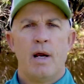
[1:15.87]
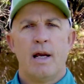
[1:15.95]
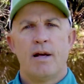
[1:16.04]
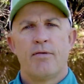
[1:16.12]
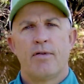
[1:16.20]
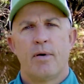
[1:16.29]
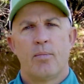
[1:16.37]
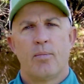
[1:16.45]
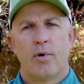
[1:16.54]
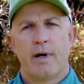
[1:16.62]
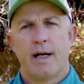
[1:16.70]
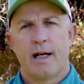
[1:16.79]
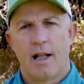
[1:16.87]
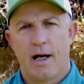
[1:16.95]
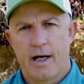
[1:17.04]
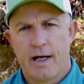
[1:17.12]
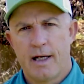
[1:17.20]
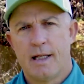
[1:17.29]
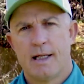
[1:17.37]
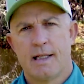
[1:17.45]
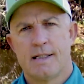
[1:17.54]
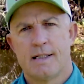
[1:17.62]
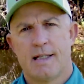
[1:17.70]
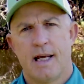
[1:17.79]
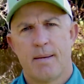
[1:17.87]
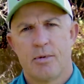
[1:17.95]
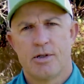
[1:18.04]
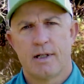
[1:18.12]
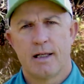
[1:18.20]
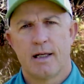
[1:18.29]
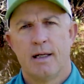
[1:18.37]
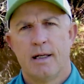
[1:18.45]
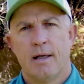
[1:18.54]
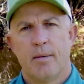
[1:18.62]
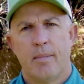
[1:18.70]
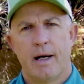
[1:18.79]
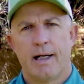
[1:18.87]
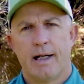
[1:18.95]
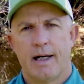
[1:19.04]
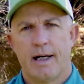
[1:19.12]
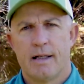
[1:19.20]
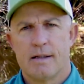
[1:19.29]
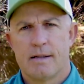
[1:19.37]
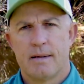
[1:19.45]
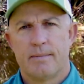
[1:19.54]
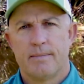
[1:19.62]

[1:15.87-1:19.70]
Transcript: if braided line is damaging my guides.